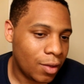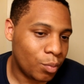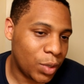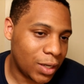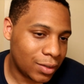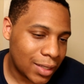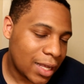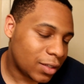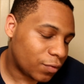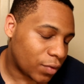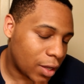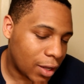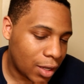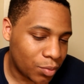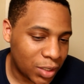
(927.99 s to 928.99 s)
But that's
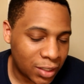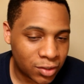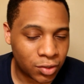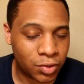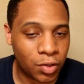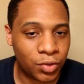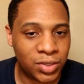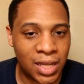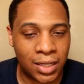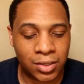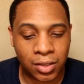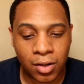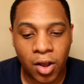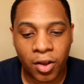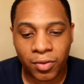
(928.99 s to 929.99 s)
fine because there's no stakes
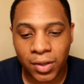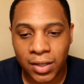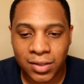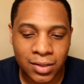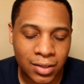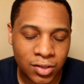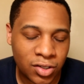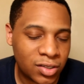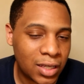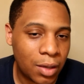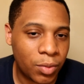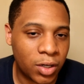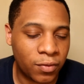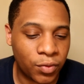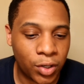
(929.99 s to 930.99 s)
at all in this and he's just
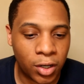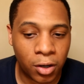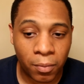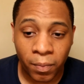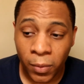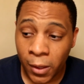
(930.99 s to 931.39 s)
able to free her.